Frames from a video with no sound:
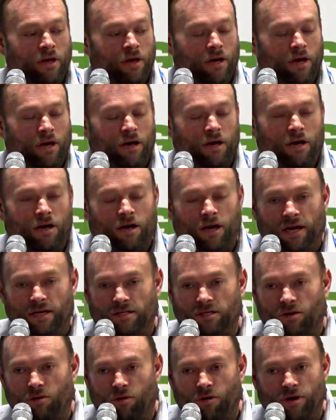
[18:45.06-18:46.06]
us
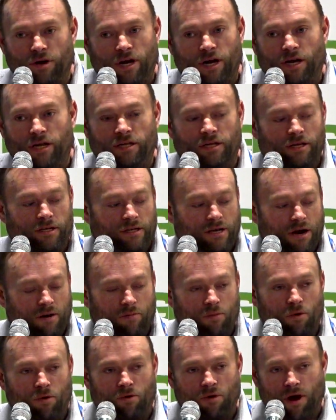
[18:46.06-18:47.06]
coordinating the entire
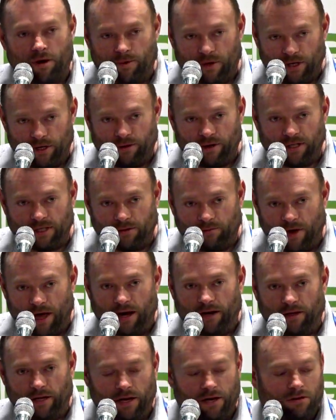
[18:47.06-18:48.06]
program and doing some
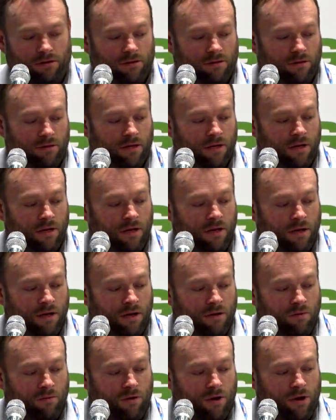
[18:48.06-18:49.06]
analytical
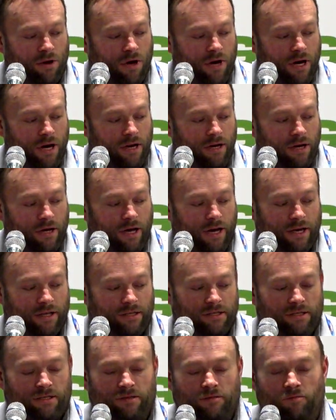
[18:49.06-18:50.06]
work on it,
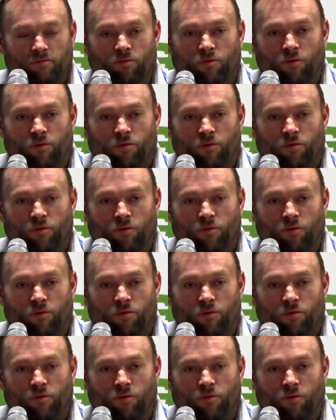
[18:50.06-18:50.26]
it's